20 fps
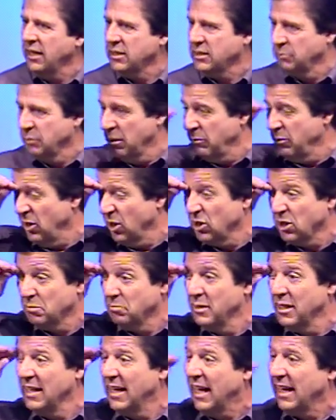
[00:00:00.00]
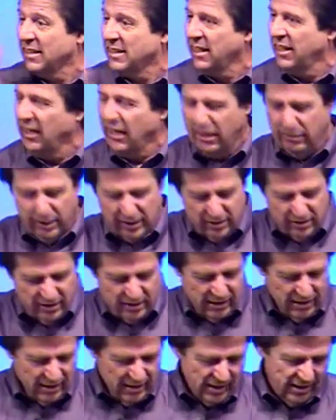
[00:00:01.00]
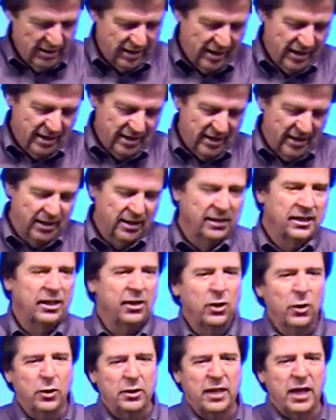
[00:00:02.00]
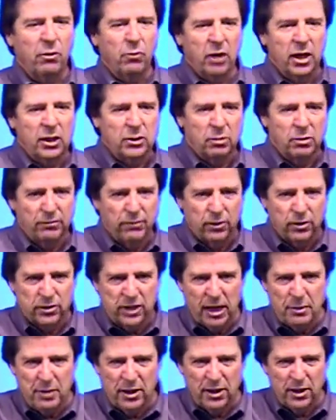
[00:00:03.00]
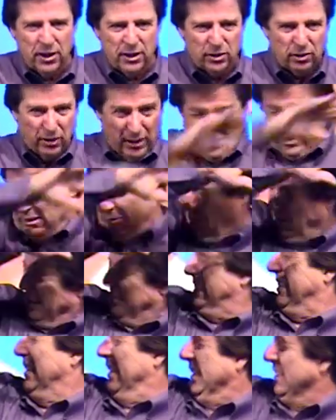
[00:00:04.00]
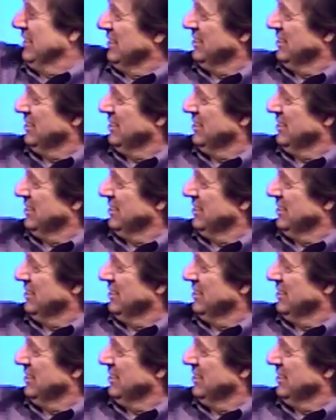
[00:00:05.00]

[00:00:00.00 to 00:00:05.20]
It's, maybe I'll just meet out there. I didn't know what that was when it first came out yesterday. What is it?